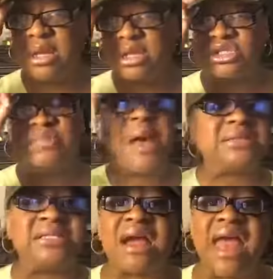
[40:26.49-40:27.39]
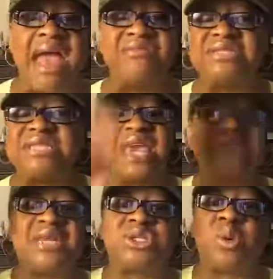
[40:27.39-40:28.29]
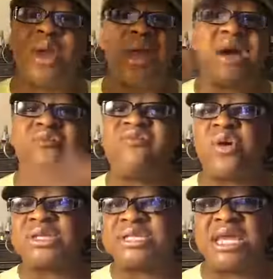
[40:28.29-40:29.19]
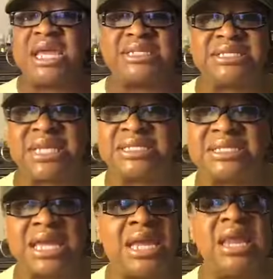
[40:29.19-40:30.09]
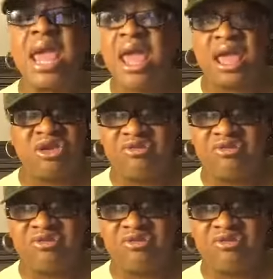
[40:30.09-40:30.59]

Because you about to start having sex at 12, 14, 16, and you